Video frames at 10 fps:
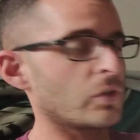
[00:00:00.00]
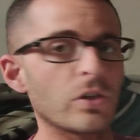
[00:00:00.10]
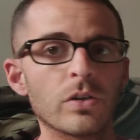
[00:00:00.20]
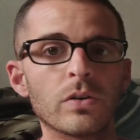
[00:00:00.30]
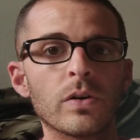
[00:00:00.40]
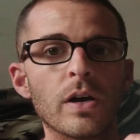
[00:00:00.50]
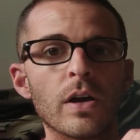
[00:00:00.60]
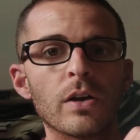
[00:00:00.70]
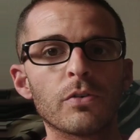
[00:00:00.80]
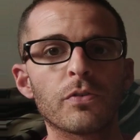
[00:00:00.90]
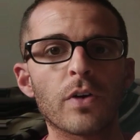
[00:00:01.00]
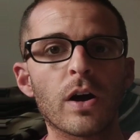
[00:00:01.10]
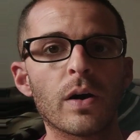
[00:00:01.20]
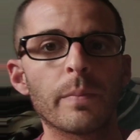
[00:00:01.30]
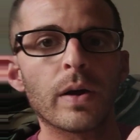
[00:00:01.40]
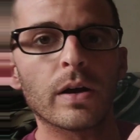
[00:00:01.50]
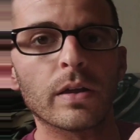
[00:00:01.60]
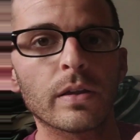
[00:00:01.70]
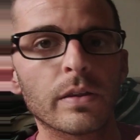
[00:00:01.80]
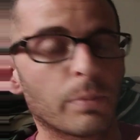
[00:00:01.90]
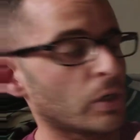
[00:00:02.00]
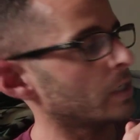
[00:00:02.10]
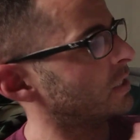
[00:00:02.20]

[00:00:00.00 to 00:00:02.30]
2 from the book.